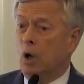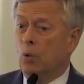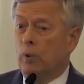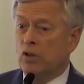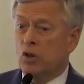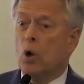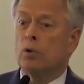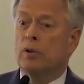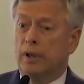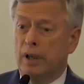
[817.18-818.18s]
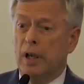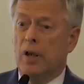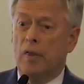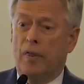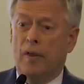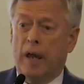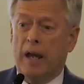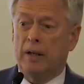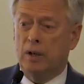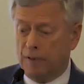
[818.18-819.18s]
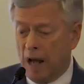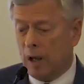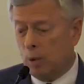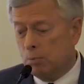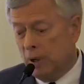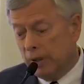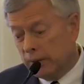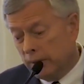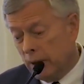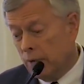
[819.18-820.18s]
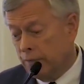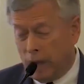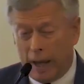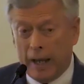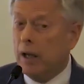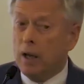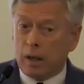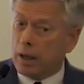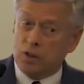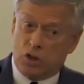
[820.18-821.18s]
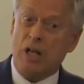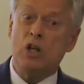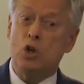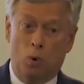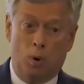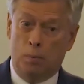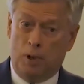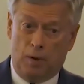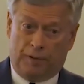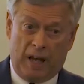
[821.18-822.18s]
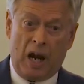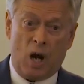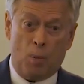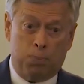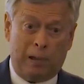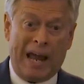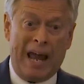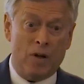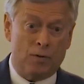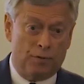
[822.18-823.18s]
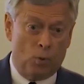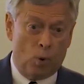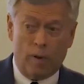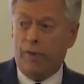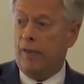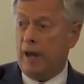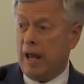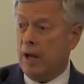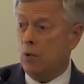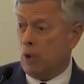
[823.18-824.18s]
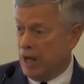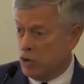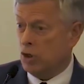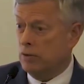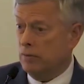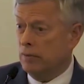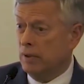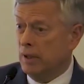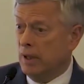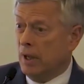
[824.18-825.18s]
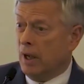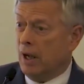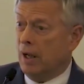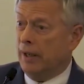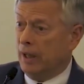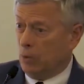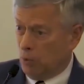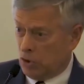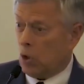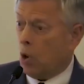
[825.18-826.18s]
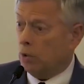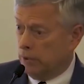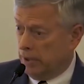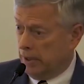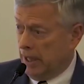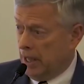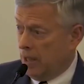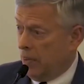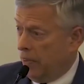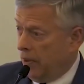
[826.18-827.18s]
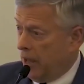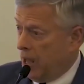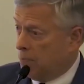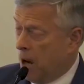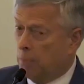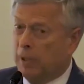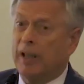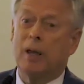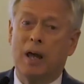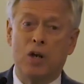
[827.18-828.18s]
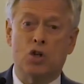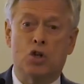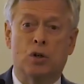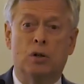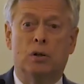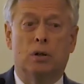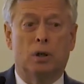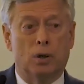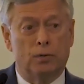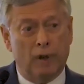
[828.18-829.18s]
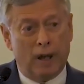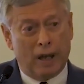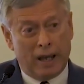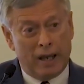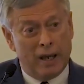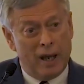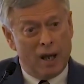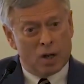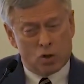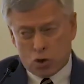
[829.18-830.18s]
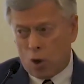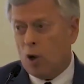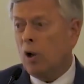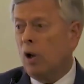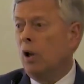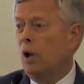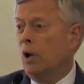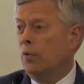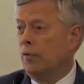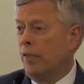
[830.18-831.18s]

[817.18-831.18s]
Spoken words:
resulted in the development of a continuum of care plan for the region. It resulted in the publication of a journal of